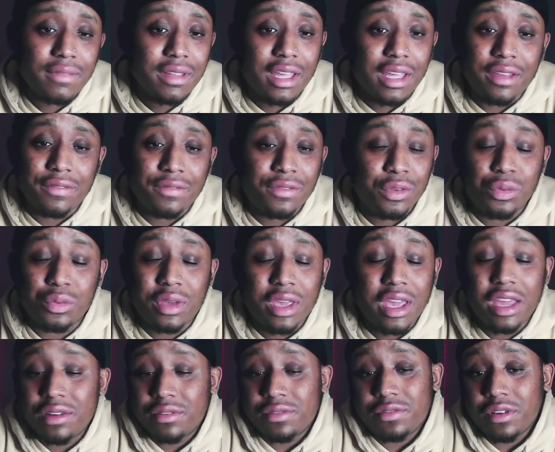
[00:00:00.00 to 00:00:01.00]
If you
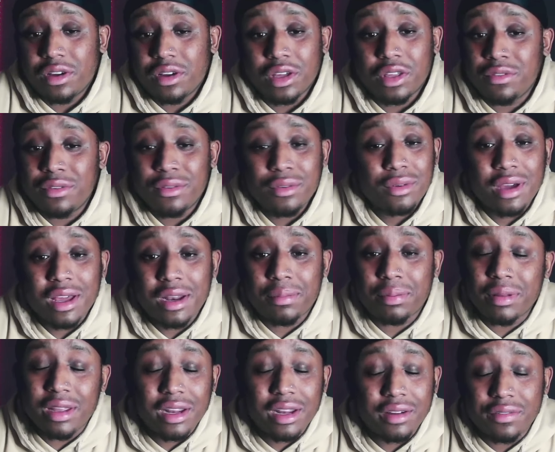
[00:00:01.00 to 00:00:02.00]
can't fuck, if you don't got a
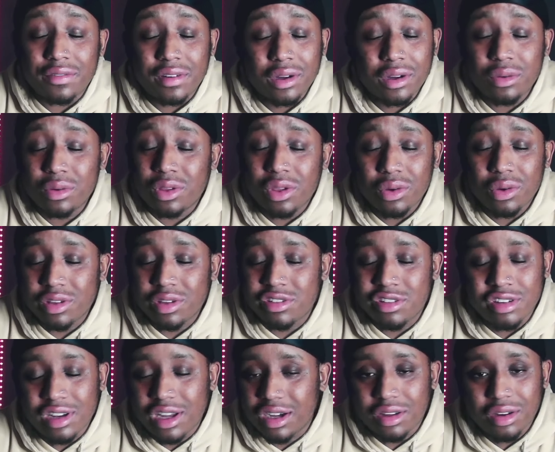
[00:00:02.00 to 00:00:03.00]
player that can fuck with Jokic,
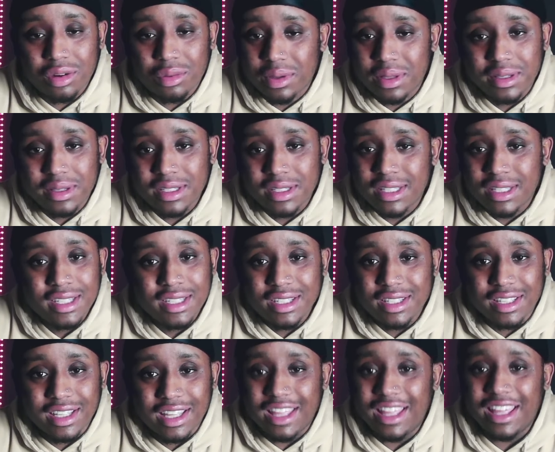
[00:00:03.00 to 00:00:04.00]
you're not gonna
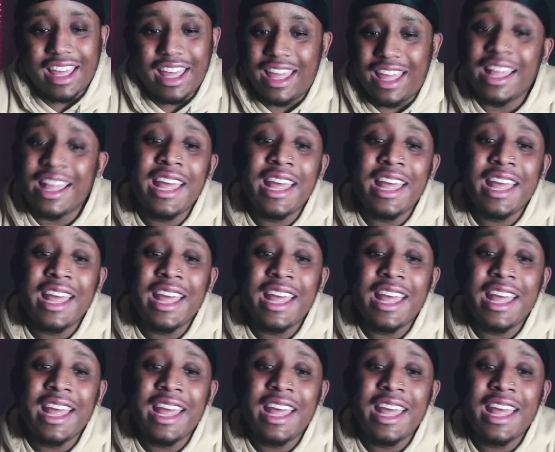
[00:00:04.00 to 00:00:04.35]
win.